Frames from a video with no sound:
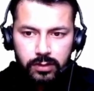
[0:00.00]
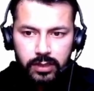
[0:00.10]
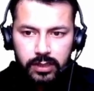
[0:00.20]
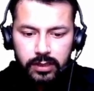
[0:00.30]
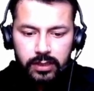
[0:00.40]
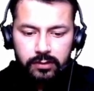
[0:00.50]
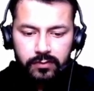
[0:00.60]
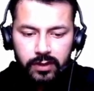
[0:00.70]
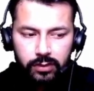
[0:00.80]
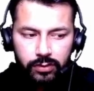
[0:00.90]
and then
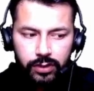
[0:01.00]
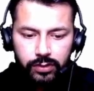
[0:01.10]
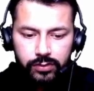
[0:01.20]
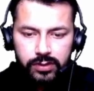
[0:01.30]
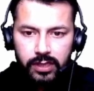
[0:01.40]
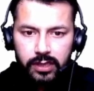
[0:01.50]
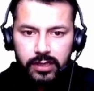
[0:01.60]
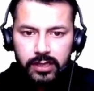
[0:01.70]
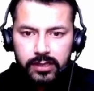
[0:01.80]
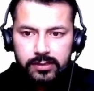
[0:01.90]
we are going to use here,
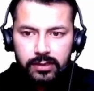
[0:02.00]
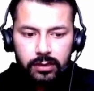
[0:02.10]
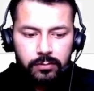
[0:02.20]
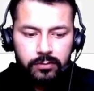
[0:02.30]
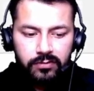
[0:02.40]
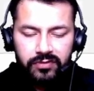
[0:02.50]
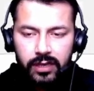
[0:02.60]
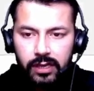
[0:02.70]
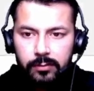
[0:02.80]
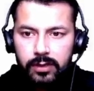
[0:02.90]
that is num
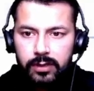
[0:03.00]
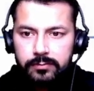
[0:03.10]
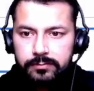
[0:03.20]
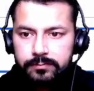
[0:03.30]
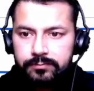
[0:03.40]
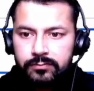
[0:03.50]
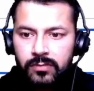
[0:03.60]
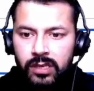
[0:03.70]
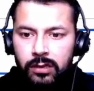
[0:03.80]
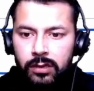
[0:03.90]
variable.
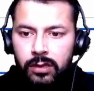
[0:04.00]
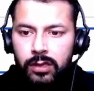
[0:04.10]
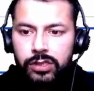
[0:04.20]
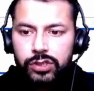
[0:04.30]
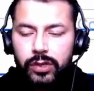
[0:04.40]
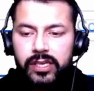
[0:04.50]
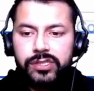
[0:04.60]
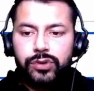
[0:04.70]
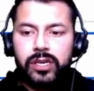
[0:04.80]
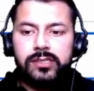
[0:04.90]
So as
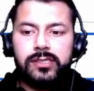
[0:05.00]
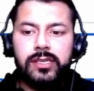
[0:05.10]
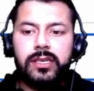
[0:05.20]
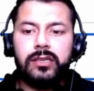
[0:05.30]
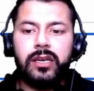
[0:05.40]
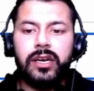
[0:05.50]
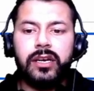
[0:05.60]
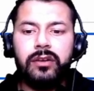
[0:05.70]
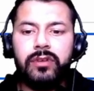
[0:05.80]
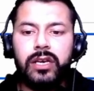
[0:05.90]
you can see that the
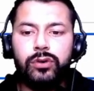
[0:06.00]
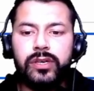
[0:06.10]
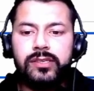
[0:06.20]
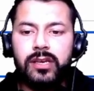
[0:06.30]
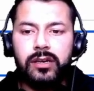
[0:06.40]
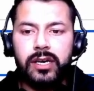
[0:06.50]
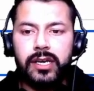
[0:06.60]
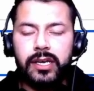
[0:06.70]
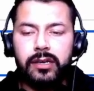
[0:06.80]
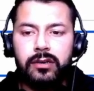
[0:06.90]
return value is 100
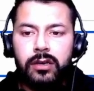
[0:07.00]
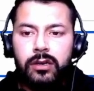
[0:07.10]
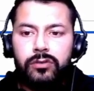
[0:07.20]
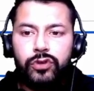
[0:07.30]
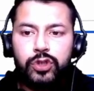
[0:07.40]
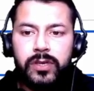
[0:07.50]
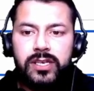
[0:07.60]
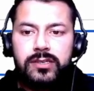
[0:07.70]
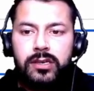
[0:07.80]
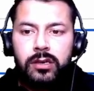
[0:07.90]
here, which
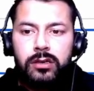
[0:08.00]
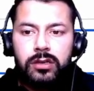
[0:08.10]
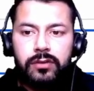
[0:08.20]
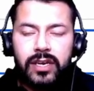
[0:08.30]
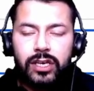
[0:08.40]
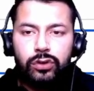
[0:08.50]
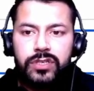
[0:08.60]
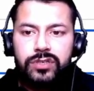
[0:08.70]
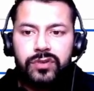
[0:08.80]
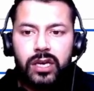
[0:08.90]
means the value
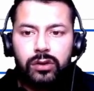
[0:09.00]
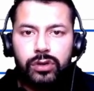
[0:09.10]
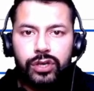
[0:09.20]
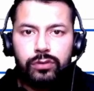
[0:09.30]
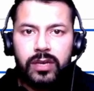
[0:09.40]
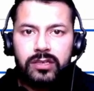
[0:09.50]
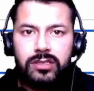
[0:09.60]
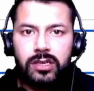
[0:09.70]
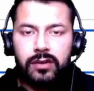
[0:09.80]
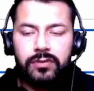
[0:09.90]
which we are going to
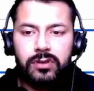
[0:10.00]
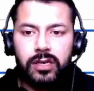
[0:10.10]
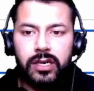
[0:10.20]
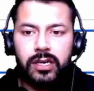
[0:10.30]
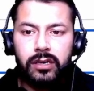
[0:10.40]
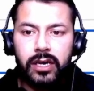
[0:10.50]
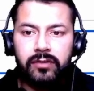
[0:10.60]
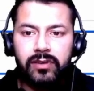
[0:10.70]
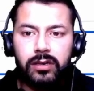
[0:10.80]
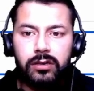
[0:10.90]
mention after the return, it
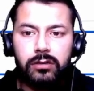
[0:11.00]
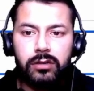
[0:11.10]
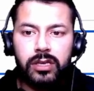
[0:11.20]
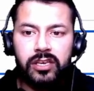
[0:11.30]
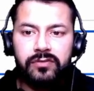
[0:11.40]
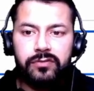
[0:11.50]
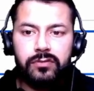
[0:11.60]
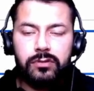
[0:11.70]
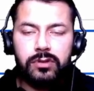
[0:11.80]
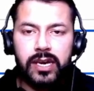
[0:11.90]
will give
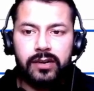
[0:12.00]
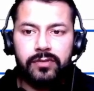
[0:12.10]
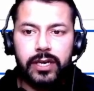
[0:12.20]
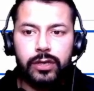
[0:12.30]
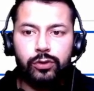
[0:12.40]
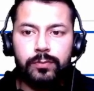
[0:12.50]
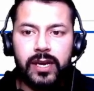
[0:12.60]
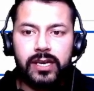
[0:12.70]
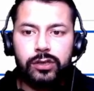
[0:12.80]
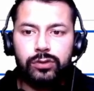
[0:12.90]
that value
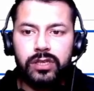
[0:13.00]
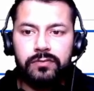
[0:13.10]
back to the